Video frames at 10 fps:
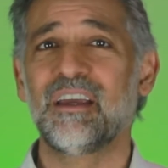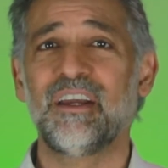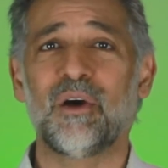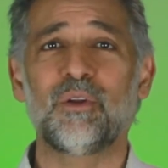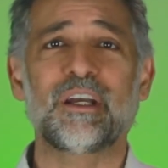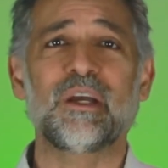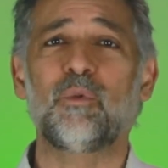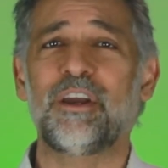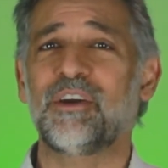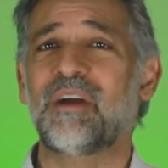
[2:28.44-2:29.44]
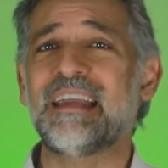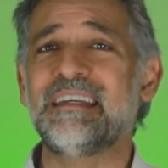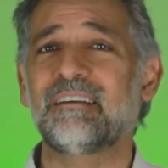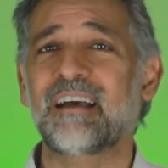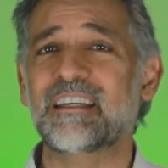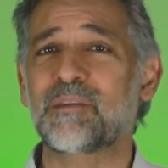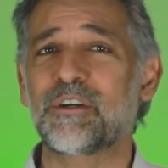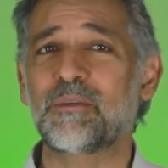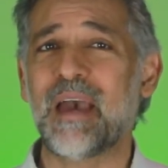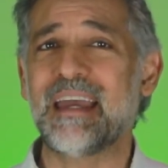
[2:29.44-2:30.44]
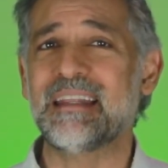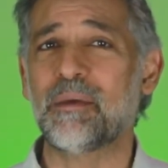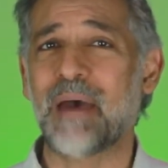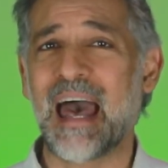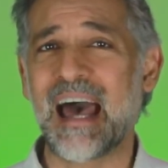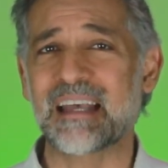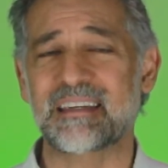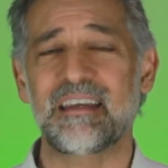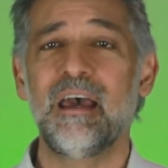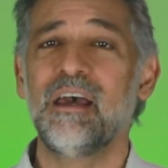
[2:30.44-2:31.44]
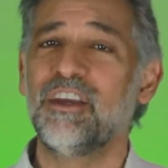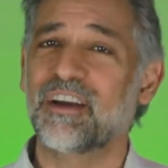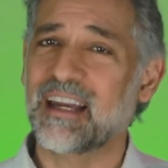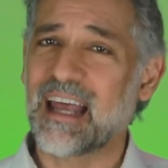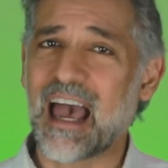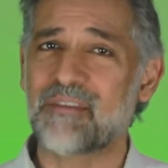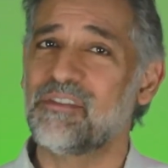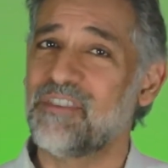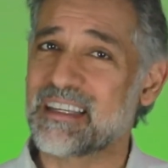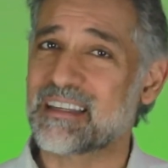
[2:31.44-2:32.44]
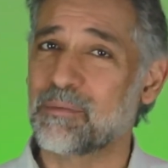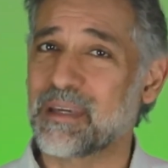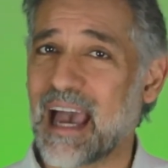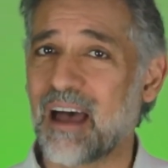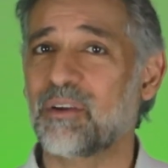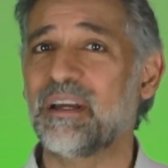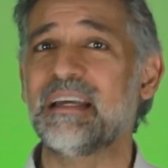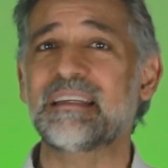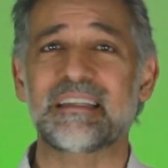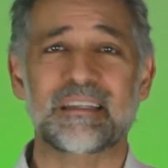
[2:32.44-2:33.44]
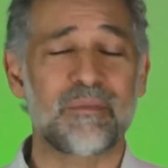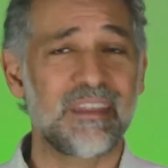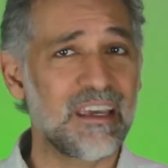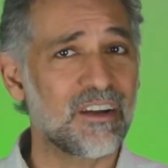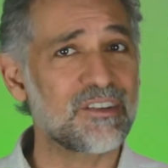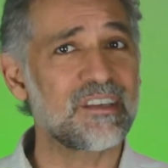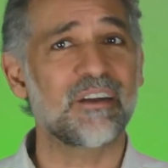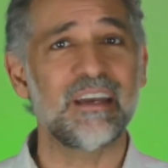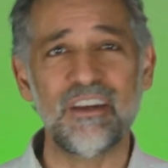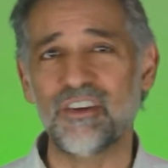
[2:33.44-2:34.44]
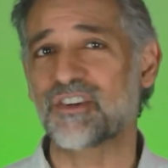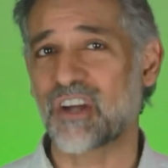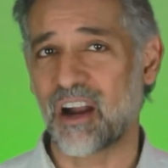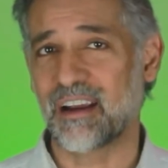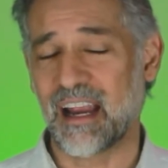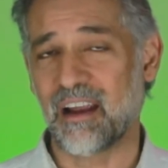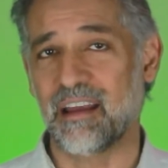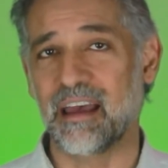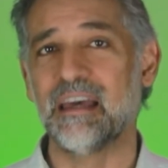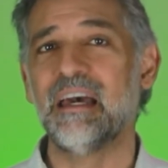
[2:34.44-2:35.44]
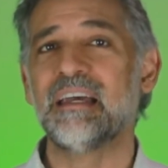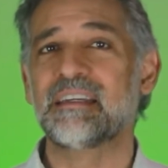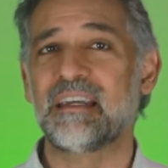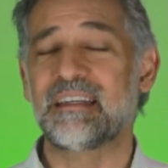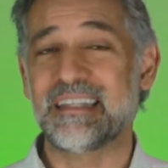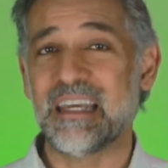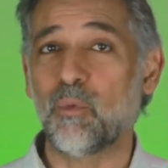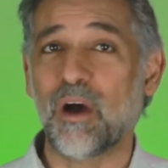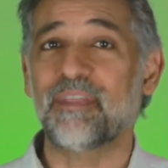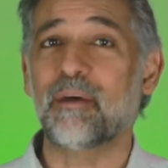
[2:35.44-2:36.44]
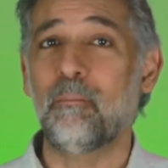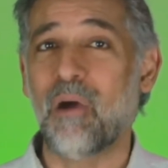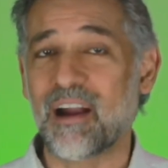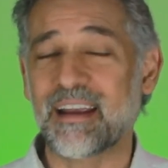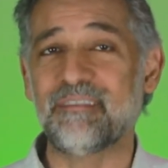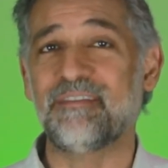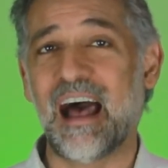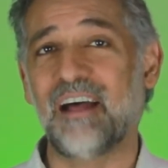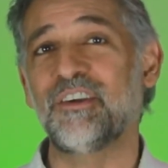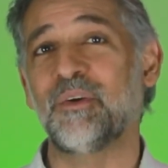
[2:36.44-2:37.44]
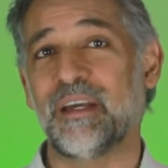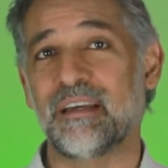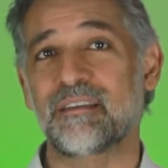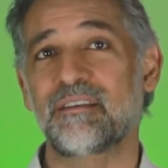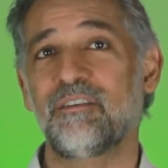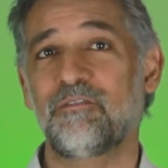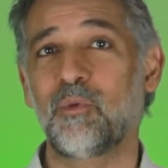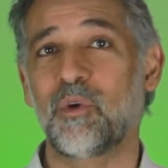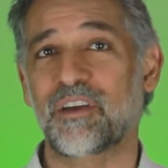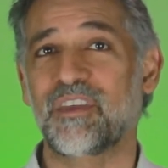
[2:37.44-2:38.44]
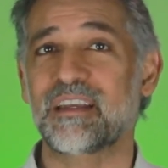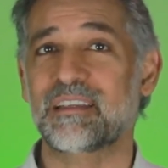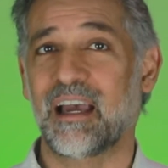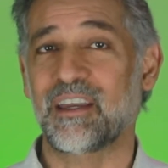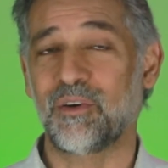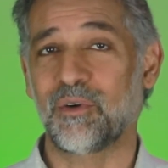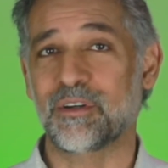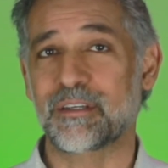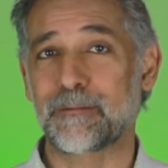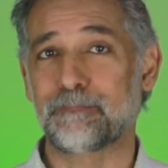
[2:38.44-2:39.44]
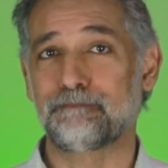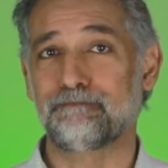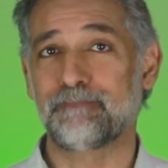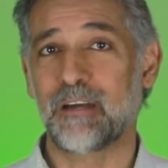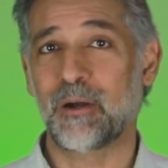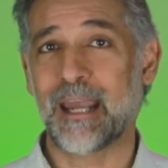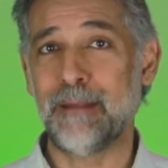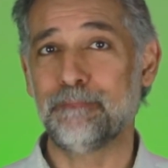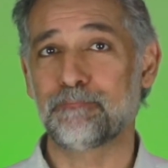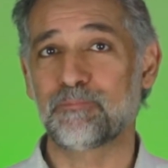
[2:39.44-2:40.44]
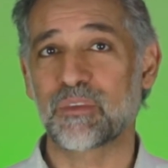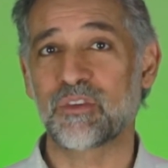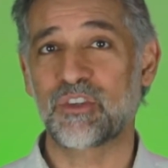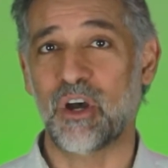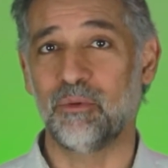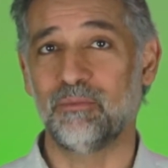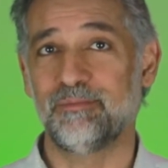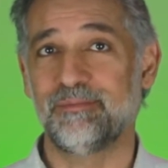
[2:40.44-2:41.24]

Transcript: look at what your ideal customers paid in the past. You're going to have to visit some galleries and some theaters that are in your target area to see what the market value is for work that is like yours. Okay? So